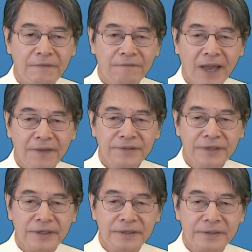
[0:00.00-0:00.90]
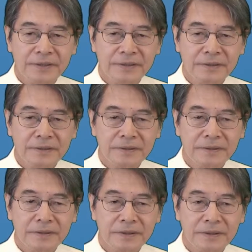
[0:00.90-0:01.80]
5 seconds,
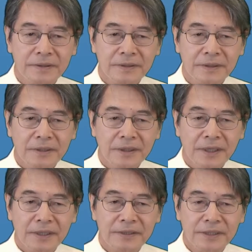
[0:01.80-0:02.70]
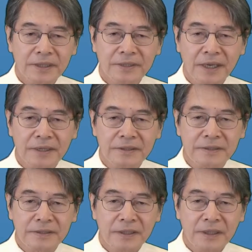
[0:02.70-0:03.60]
and 6
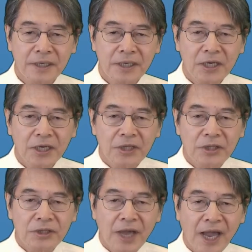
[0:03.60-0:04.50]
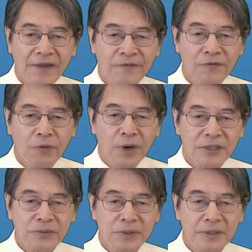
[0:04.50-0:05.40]
seconds, the HIFU
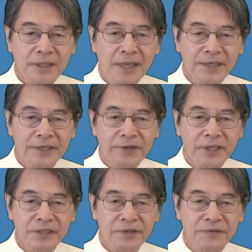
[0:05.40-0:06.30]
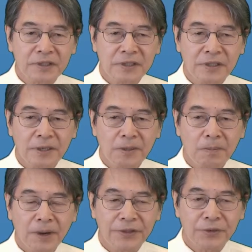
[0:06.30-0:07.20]
focus was laterally shifted
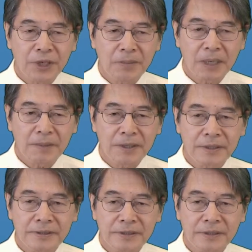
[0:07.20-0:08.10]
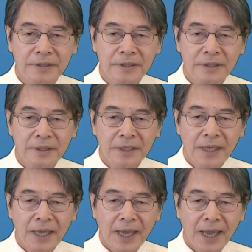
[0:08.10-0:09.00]
by 3 millimeters
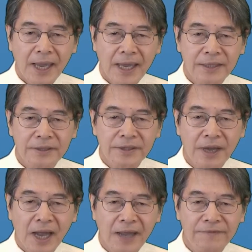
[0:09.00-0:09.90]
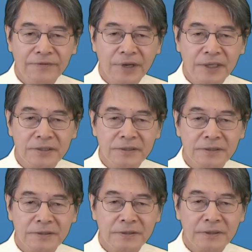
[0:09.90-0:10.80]
and the HIFU
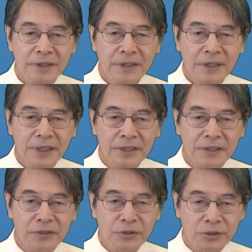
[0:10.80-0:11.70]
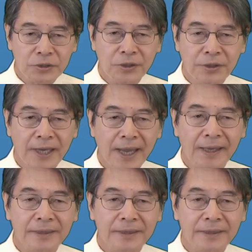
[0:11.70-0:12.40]
transducer is turned on again.